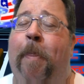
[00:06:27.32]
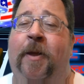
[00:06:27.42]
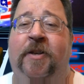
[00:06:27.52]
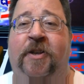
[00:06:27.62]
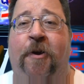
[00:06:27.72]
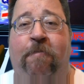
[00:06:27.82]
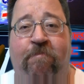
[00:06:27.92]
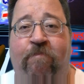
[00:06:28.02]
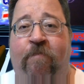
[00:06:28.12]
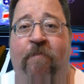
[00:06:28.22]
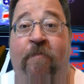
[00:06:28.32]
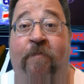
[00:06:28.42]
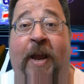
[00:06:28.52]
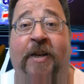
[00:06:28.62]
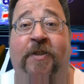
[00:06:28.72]
So
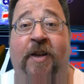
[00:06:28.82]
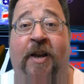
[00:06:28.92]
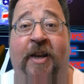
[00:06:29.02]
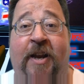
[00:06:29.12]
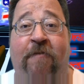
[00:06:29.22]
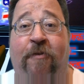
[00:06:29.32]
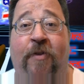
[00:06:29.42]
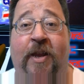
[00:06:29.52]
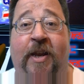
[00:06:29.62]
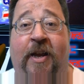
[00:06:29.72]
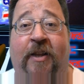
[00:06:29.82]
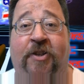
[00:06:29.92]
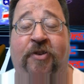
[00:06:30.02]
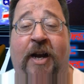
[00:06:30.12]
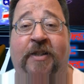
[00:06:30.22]
thanks again for the
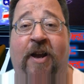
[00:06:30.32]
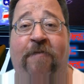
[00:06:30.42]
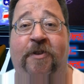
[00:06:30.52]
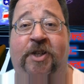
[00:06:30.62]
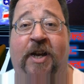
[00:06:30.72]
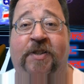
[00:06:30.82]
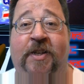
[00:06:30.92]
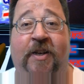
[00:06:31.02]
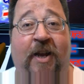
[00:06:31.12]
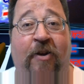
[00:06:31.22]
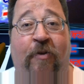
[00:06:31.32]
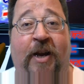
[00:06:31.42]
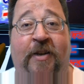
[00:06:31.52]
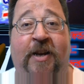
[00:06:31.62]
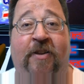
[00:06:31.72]
Latrax Alpha, Jesse. Got a
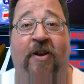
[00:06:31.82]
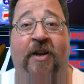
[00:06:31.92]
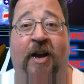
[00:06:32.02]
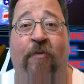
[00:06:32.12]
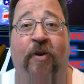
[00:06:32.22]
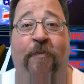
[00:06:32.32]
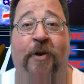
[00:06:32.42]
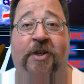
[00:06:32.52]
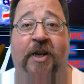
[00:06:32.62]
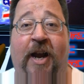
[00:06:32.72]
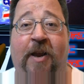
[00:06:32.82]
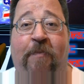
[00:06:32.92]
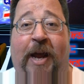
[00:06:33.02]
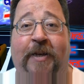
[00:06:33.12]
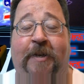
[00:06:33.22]
great deal on it, and I really appreciate how you
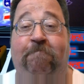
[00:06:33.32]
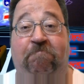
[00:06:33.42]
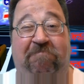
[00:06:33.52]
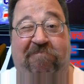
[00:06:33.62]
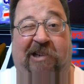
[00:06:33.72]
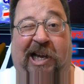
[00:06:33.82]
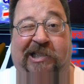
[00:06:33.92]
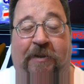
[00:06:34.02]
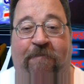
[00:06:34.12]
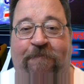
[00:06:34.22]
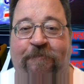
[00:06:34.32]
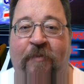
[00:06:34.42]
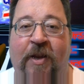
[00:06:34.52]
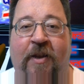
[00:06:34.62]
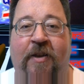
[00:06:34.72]
packed it. Awesome.
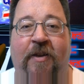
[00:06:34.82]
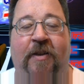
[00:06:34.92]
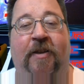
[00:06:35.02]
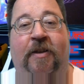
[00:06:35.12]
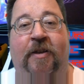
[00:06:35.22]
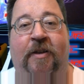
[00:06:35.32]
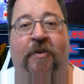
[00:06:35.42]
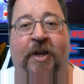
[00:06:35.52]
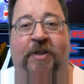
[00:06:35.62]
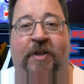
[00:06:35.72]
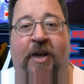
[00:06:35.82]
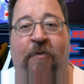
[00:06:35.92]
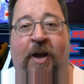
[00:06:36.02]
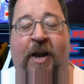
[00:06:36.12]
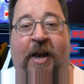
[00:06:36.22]
Let's see.
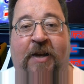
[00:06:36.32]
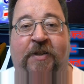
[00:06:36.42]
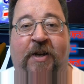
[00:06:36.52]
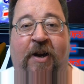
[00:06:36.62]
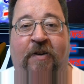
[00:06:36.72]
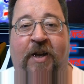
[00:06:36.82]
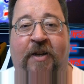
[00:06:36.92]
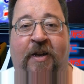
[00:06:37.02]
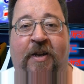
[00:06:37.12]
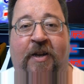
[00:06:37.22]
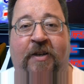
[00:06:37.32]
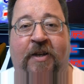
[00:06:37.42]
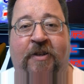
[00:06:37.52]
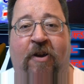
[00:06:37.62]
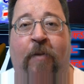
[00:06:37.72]
What else here? Done
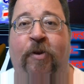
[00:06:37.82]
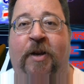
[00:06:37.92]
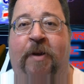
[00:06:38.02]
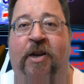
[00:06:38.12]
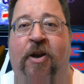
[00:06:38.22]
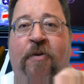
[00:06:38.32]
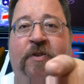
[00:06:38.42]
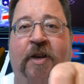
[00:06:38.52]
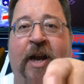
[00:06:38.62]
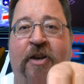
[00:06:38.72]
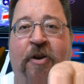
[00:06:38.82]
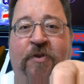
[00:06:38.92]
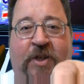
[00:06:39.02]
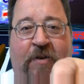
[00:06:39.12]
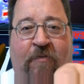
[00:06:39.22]
talk. I'm looking at my notes. I got notes
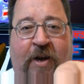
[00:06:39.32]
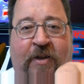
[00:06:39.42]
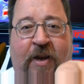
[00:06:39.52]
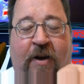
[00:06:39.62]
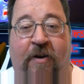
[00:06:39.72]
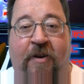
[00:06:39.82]
sitting right there.